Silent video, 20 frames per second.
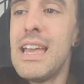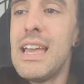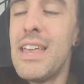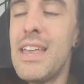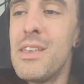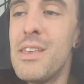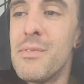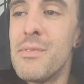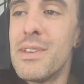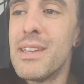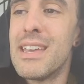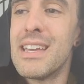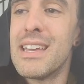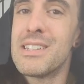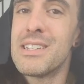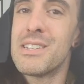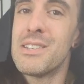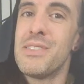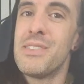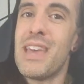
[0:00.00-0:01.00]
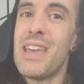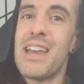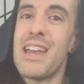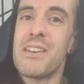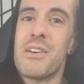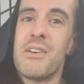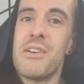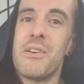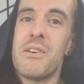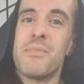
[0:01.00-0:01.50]
and then we get to that
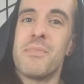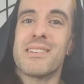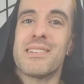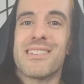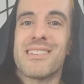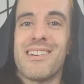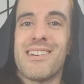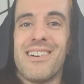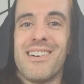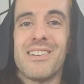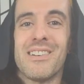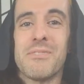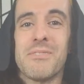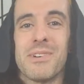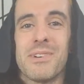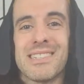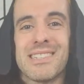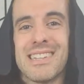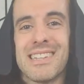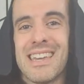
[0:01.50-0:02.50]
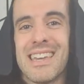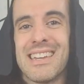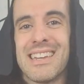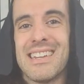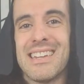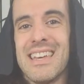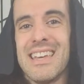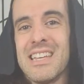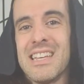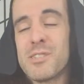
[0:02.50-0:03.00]
Hermit card once
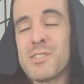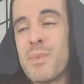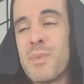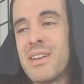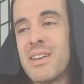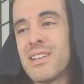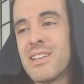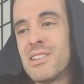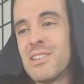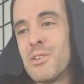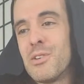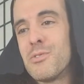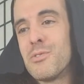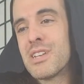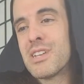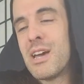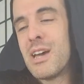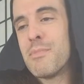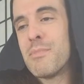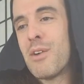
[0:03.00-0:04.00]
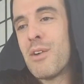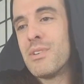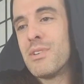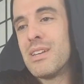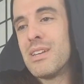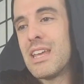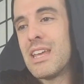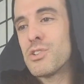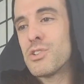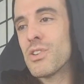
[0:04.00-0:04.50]
again, spending alone time out
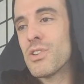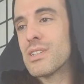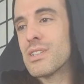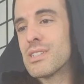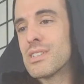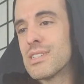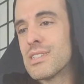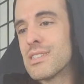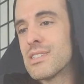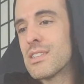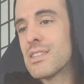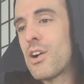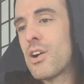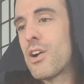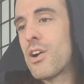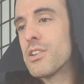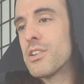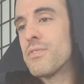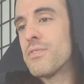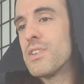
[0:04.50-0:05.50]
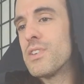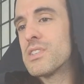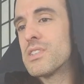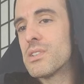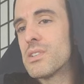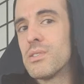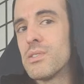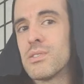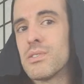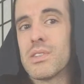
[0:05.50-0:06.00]
in nature, because this is the card of the
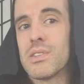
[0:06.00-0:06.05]
physical.